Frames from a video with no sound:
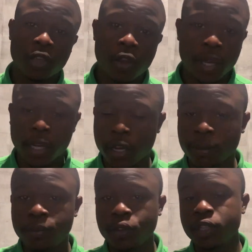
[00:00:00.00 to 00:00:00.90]
going
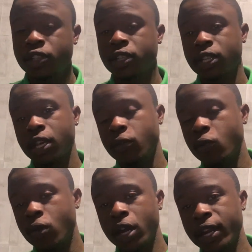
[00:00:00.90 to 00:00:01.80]
up. You can just get
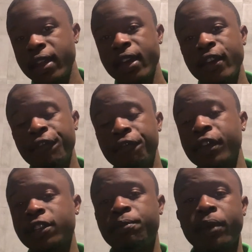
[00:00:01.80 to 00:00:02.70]
one
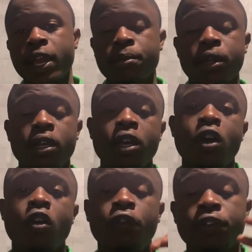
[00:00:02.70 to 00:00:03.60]
fixed payment
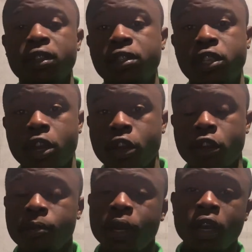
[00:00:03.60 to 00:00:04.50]
over the
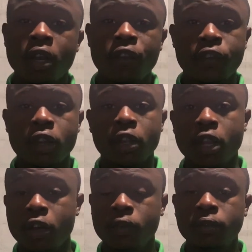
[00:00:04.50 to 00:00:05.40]
term of your
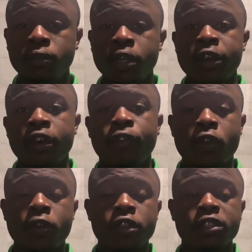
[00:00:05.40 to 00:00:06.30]
loan. Of
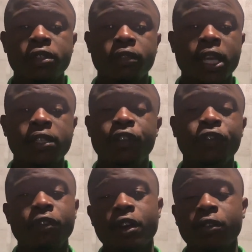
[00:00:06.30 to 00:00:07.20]
course, that's
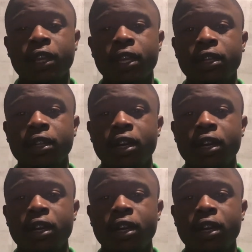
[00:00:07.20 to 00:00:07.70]
if you don't get